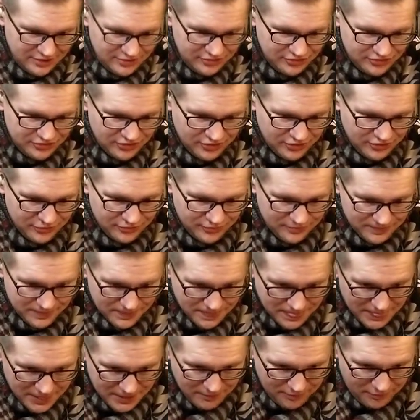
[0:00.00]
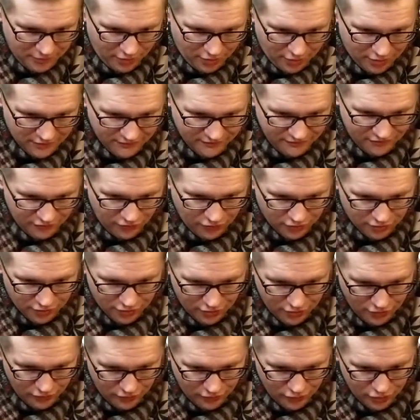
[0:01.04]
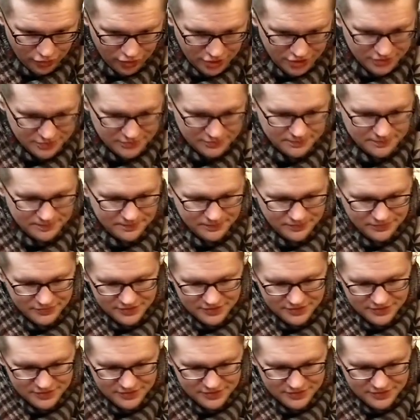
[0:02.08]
So part 401